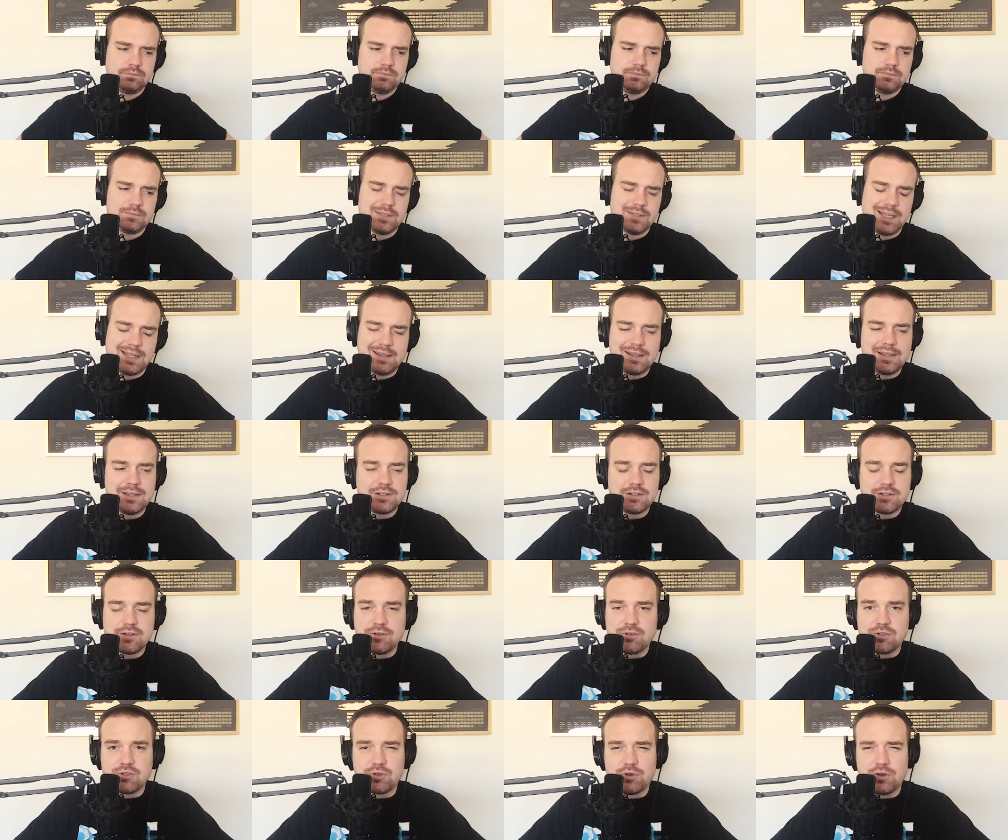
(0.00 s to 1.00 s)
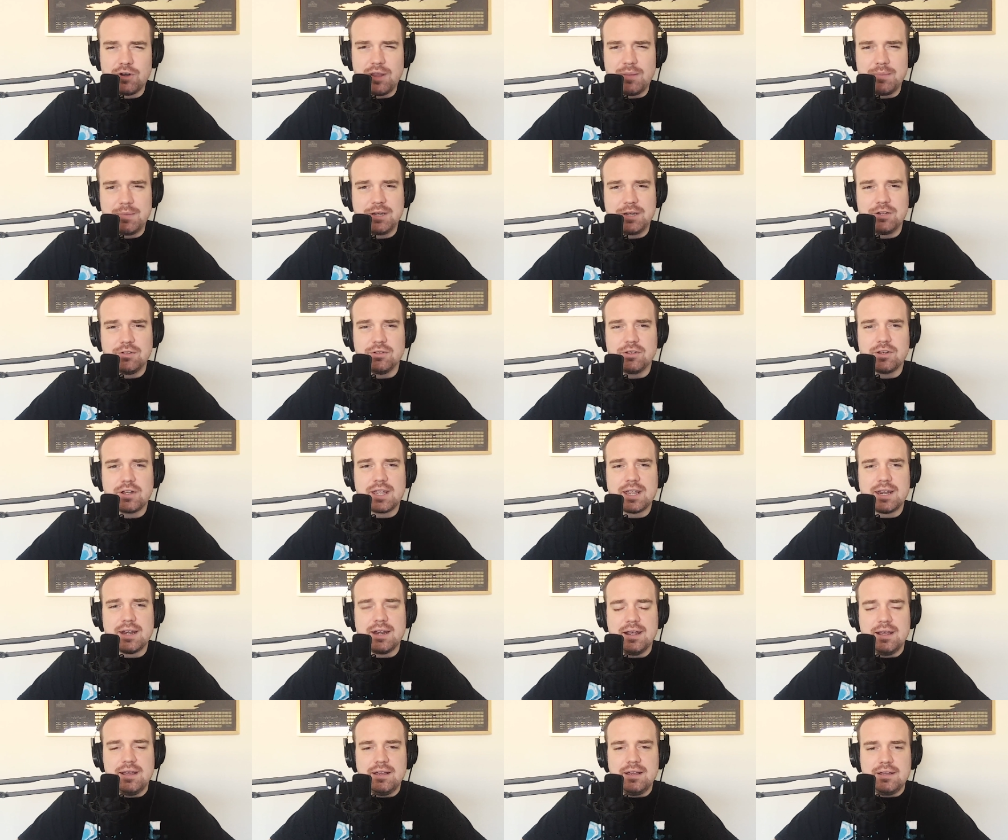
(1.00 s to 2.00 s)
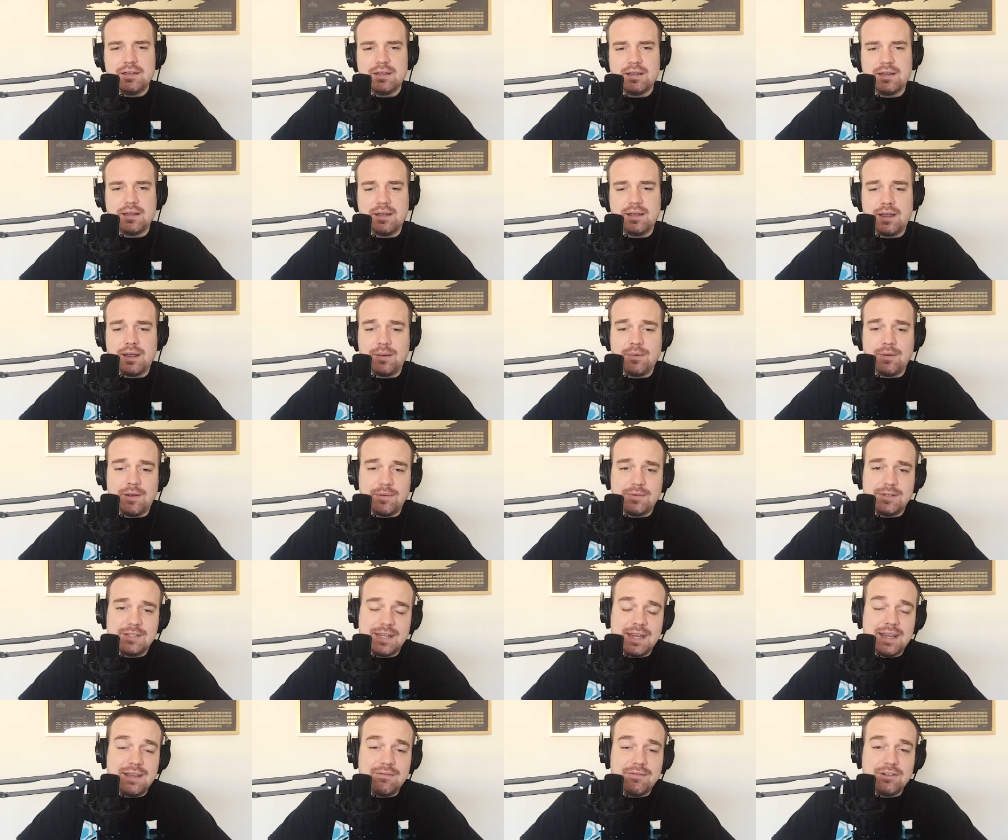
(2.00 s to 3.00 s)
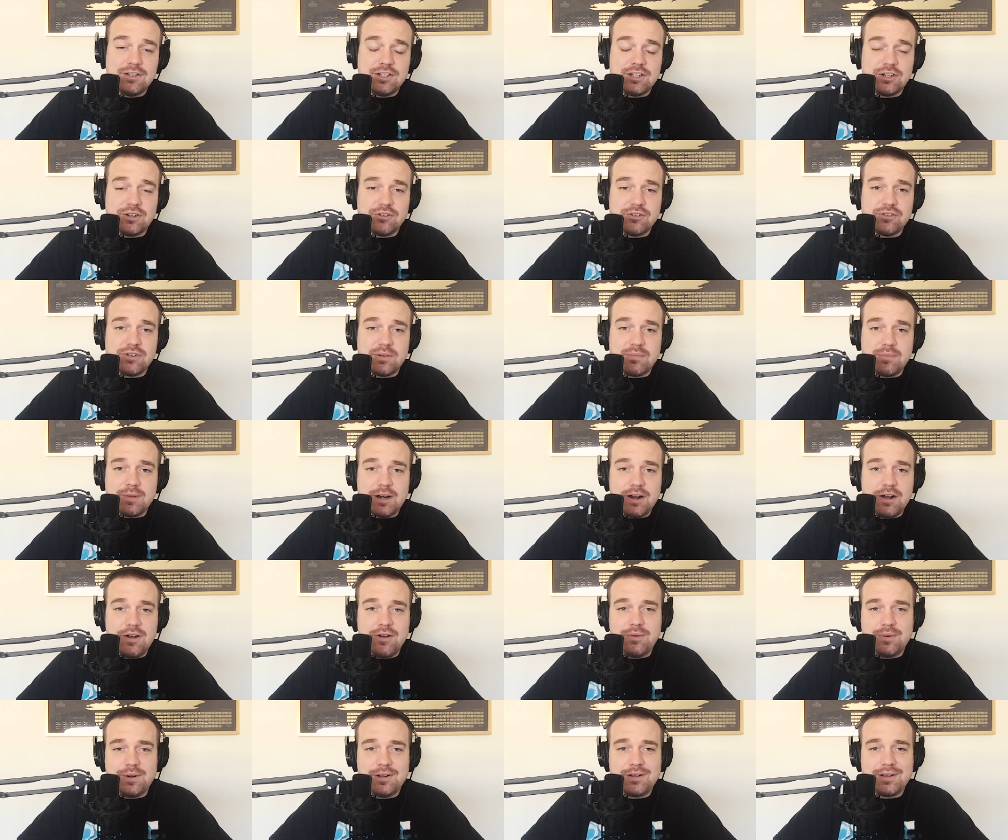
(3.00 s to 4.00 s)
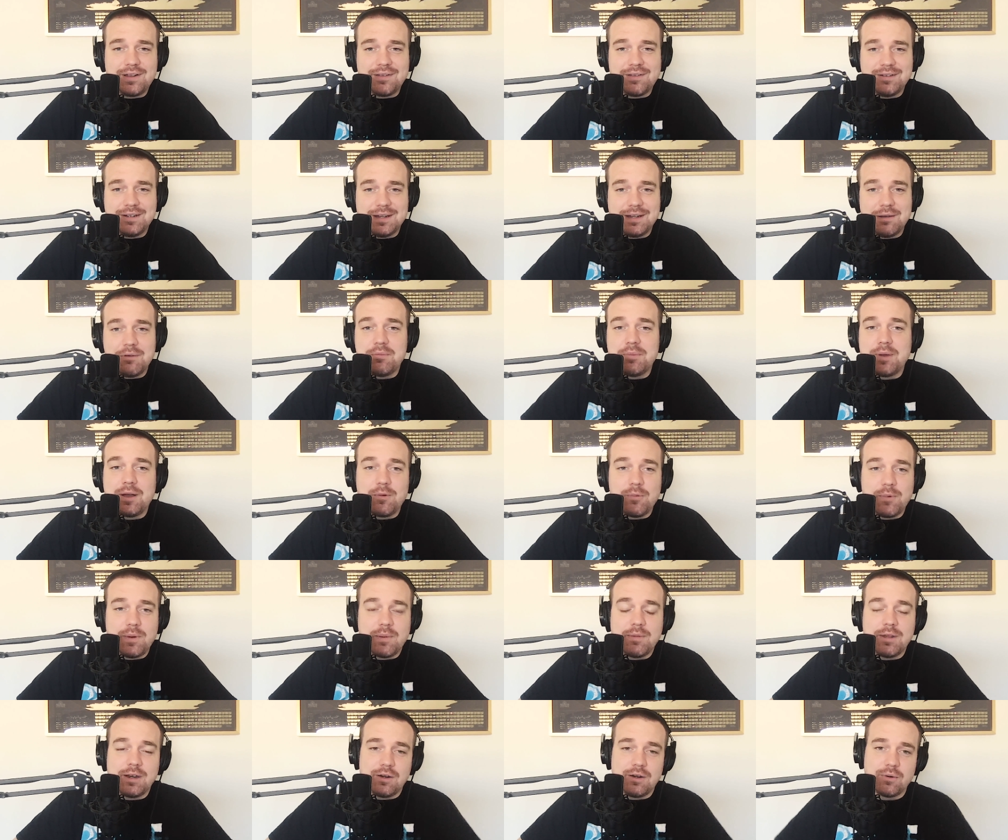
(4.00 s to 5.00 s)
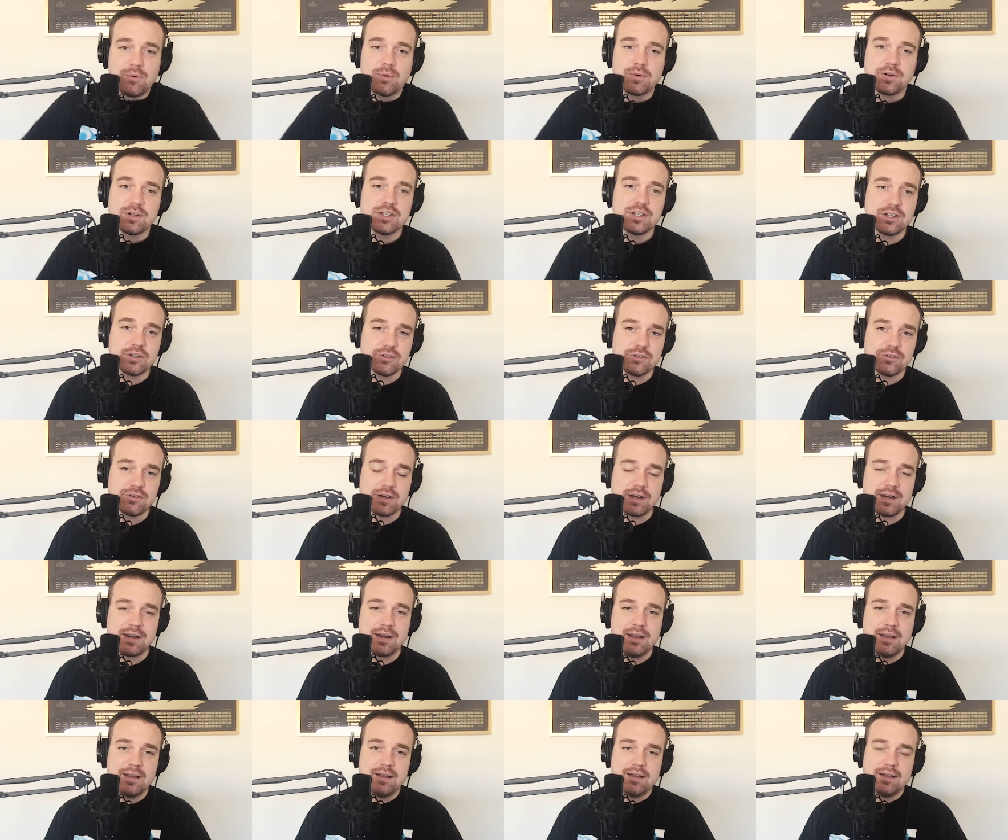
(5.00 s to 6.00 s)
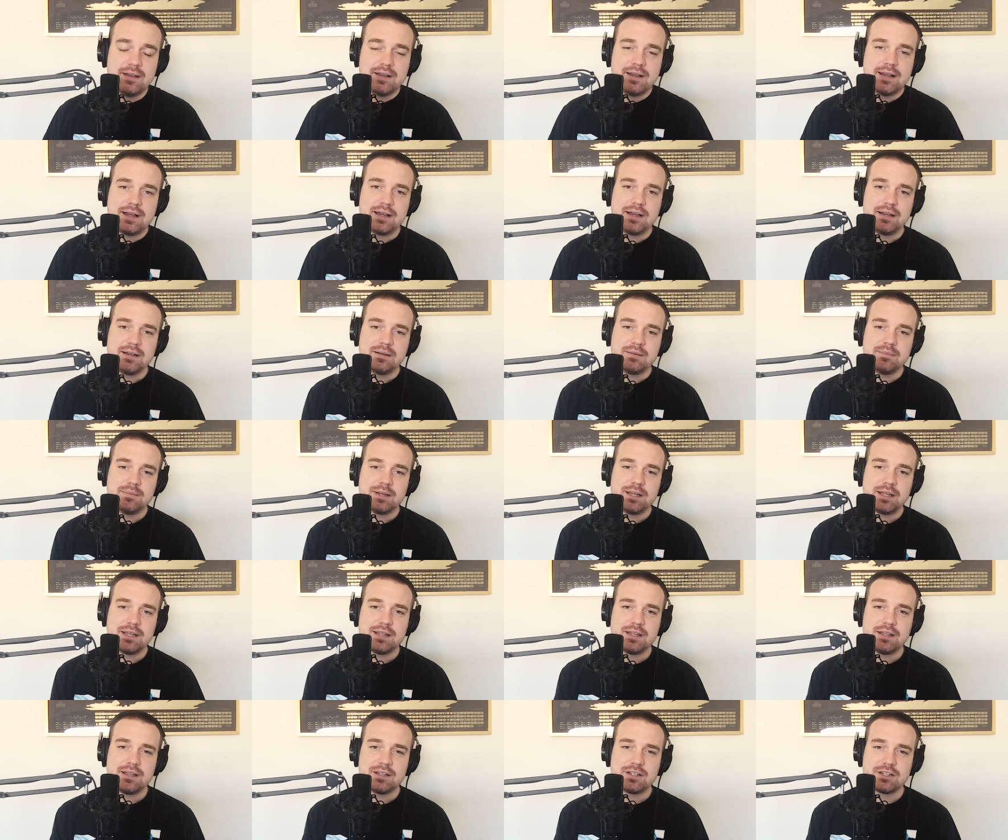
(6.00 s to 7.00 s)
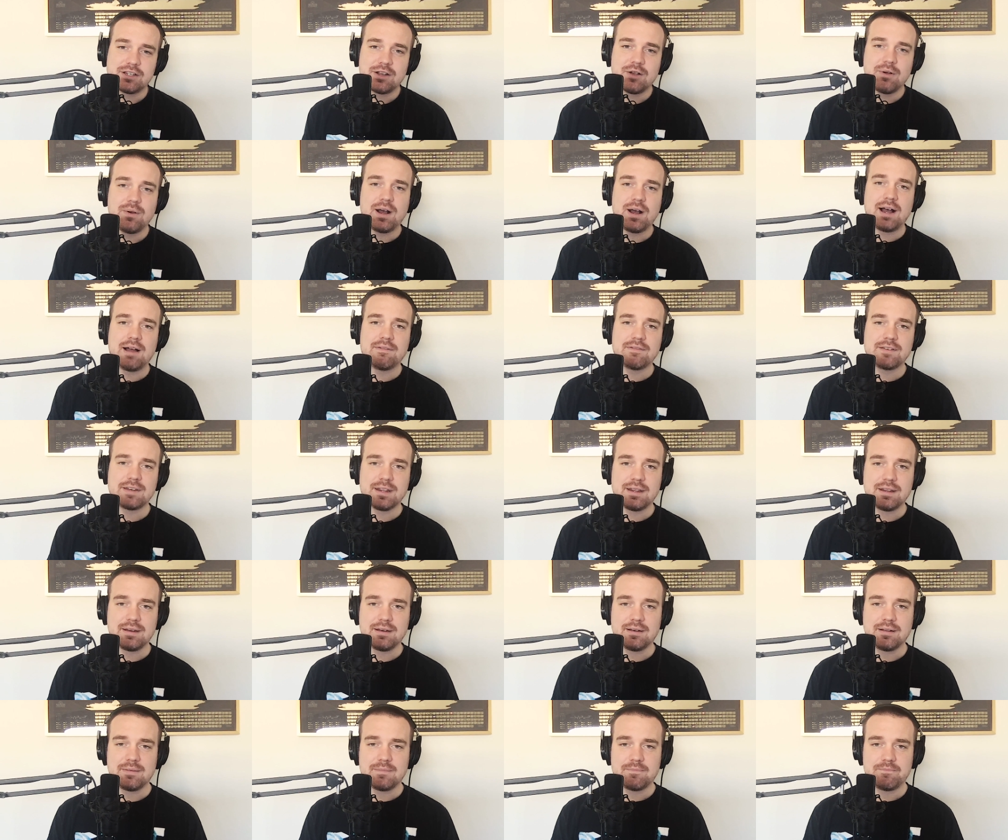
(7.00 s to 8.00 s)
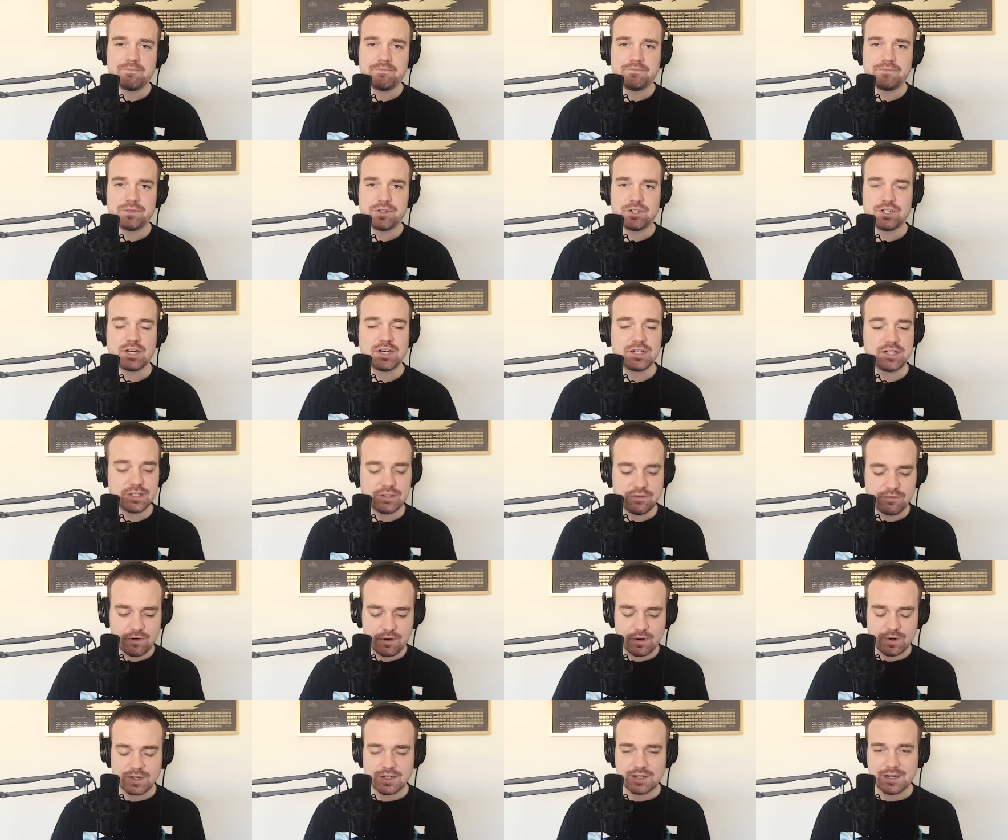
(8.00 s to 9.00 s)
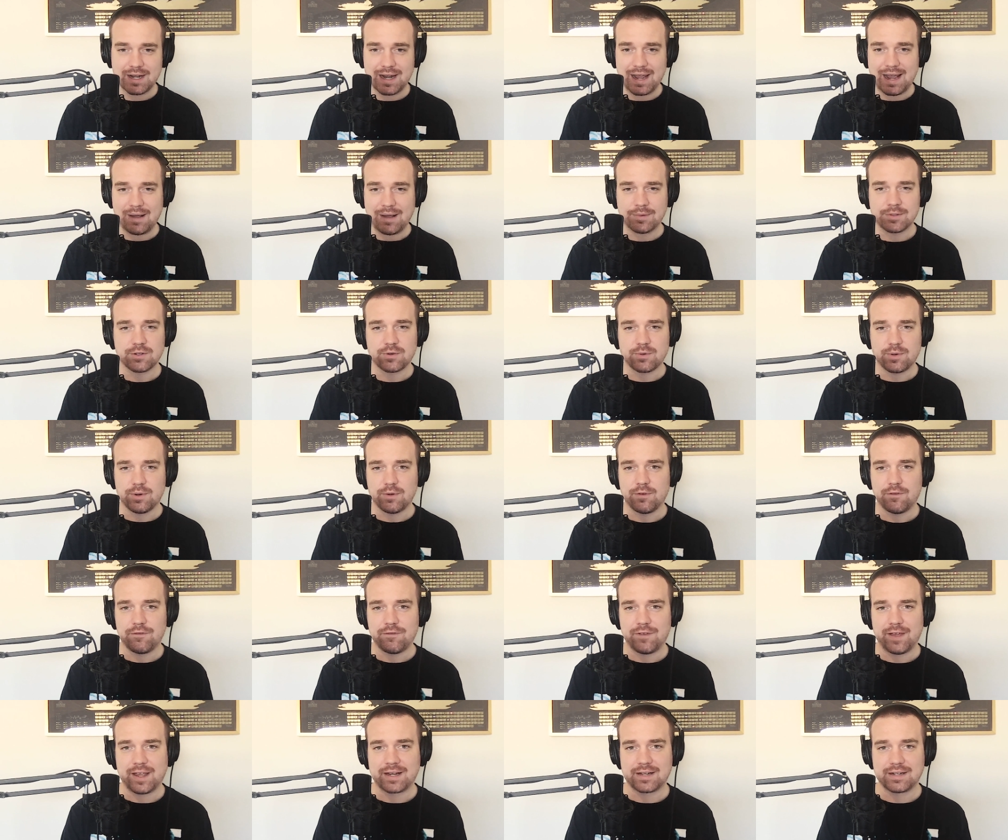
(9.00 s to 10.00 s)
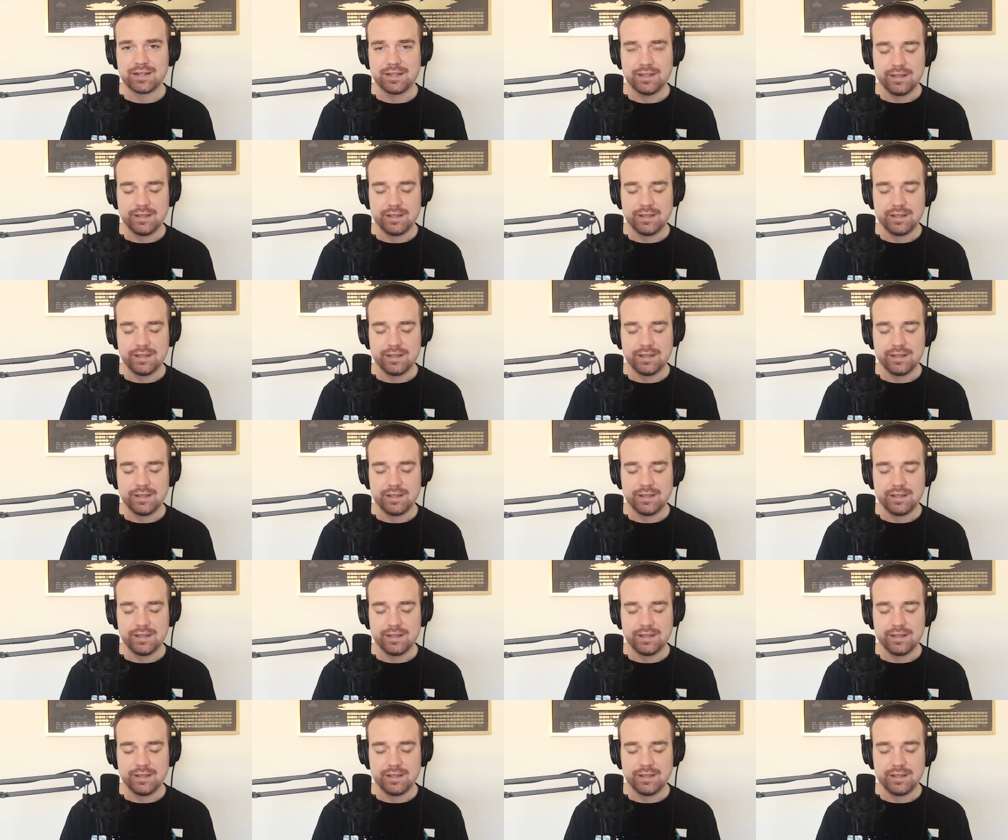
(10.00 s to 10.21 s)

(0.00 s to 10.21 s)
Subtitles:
I think it's so true. I mean, you look at, I would say even children. We don't give a damn about women or children. It's so often judges focus on how it's going to affect